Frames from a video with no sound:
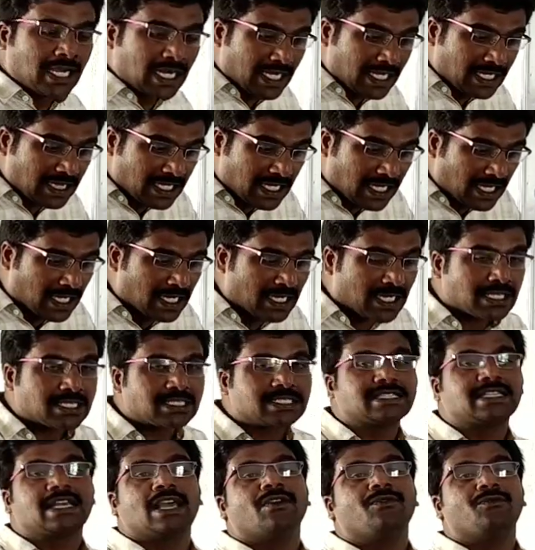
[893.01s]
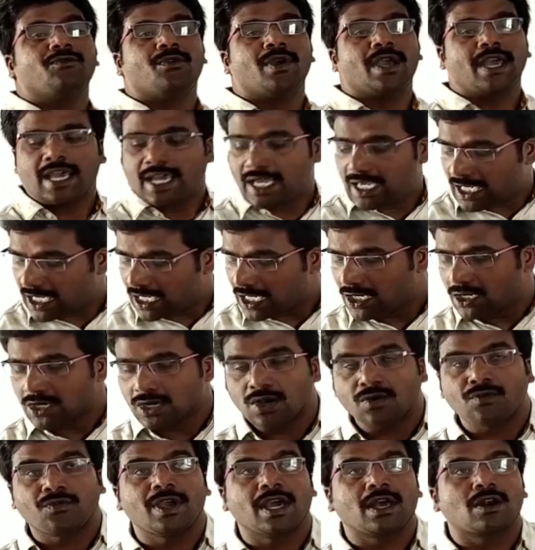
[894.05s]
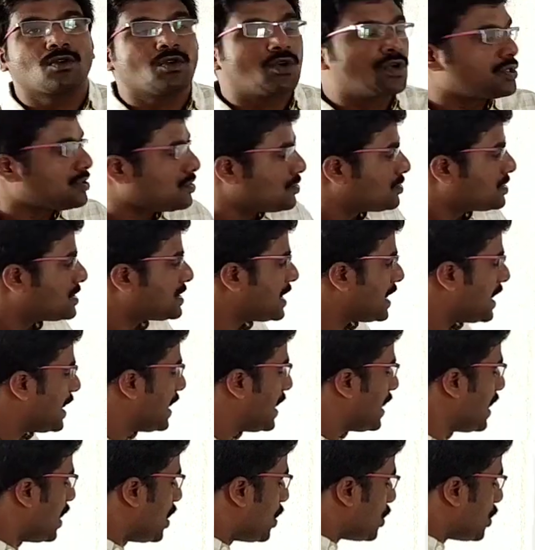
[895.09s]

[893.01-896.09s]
In the same way, now we are going to see